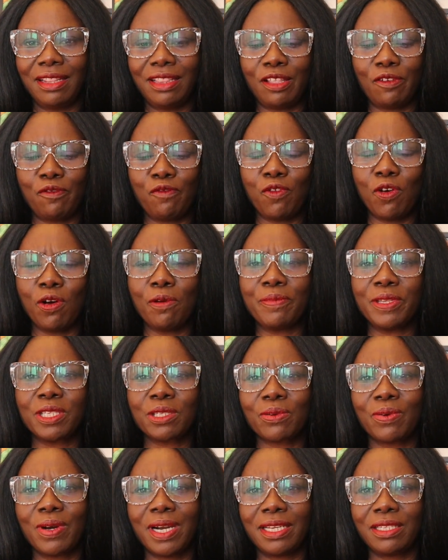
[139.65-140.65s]
The form is
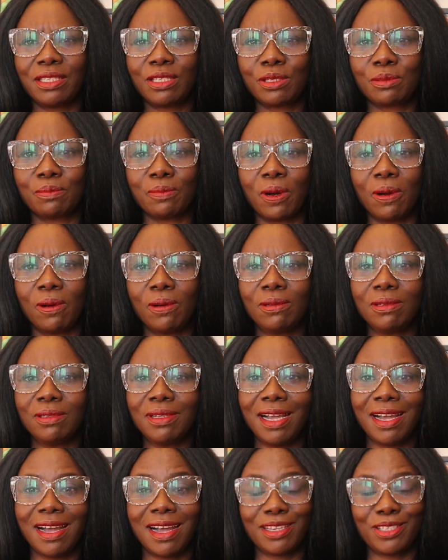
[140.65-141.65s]
quite
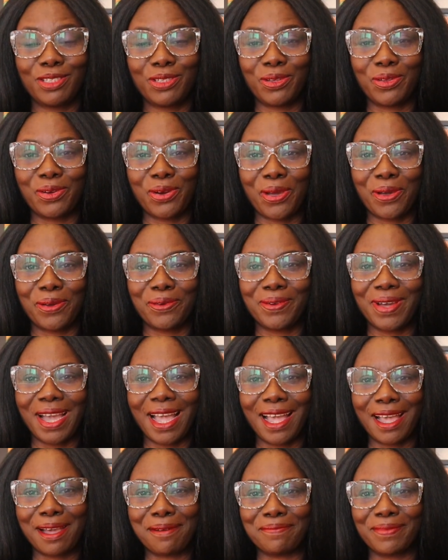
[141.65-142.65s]
small, as you know.
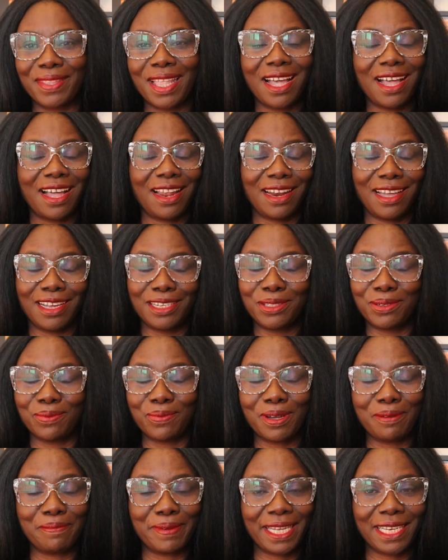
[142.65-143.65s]
I like to
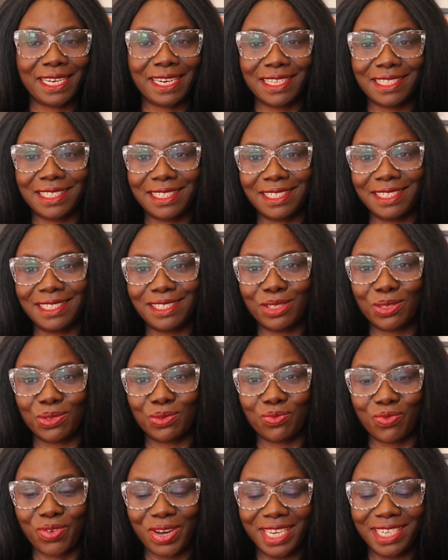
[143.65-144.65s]
wear my glasses to
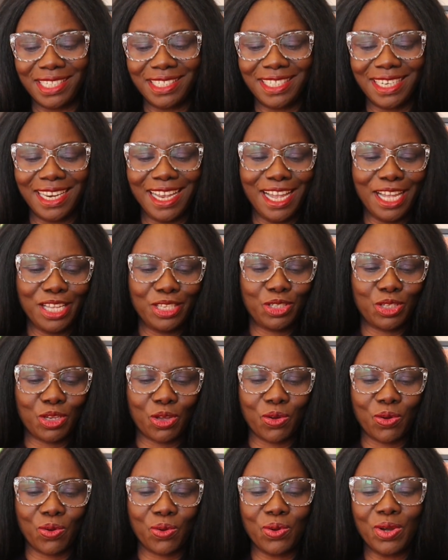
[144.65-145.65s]
read,
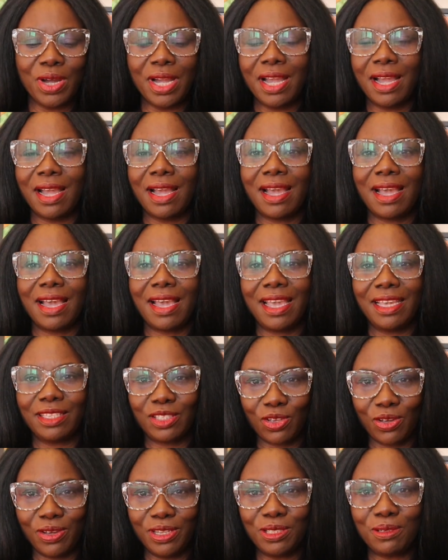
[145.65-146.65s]
so
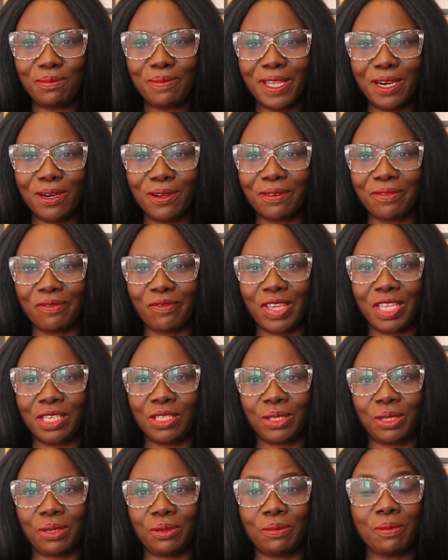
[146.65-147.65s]
it's going to be a long
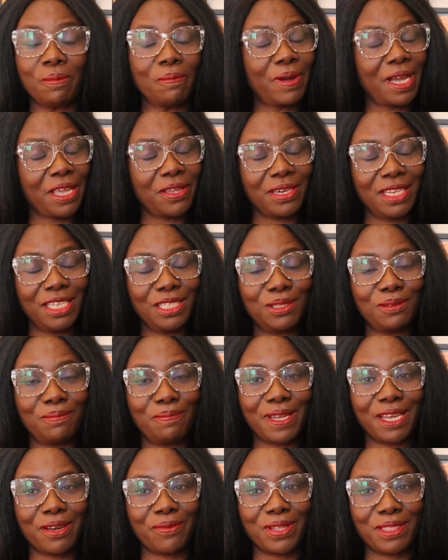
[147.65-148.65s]
video, but you need to
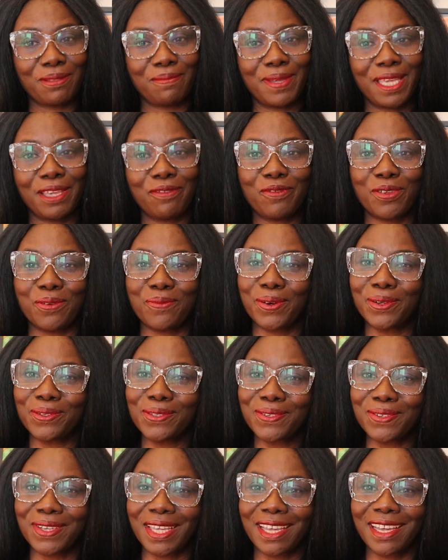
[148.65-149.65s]
bear with me if you
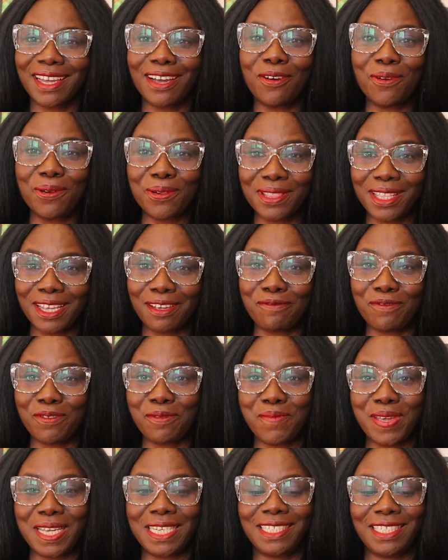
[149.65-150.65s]
want to get all the
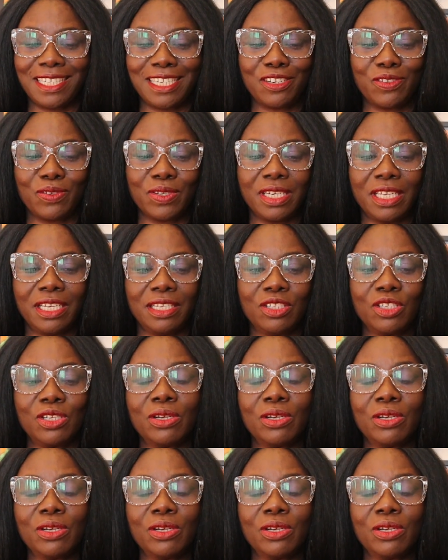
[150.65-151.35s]
information you need.